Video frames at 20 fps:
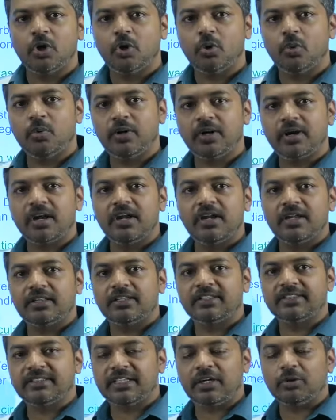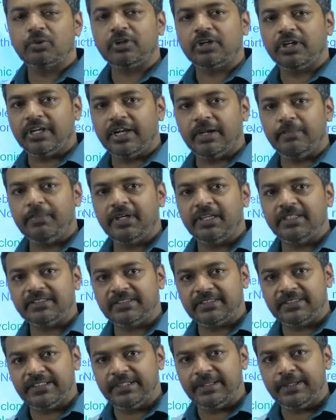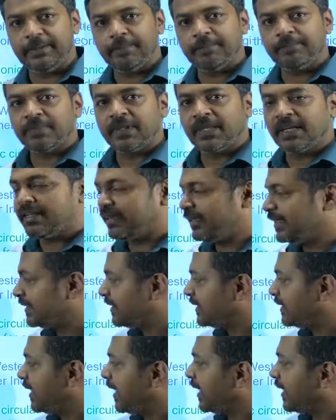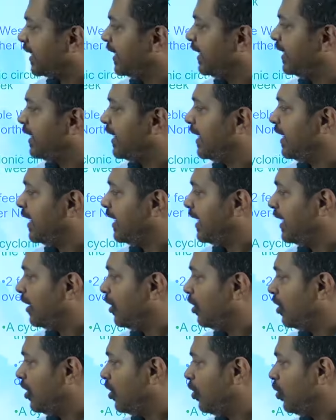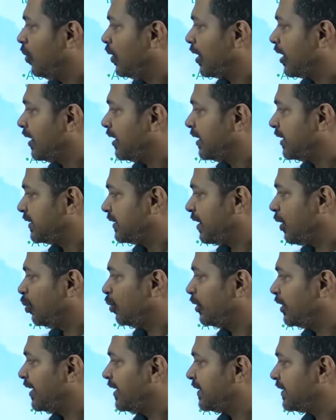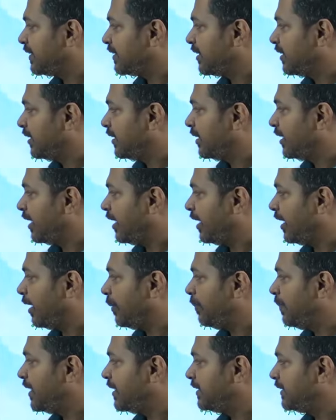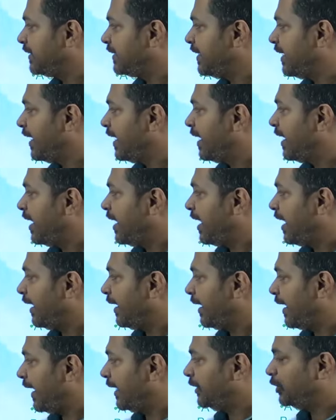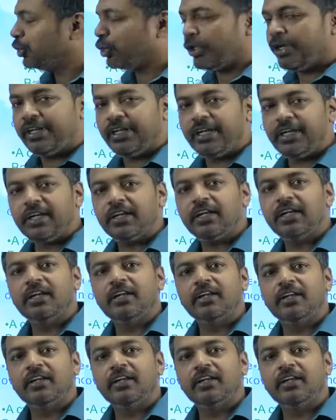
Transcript: over the South Arabian Sea. This started over Southeast Arabian Sea and adjoining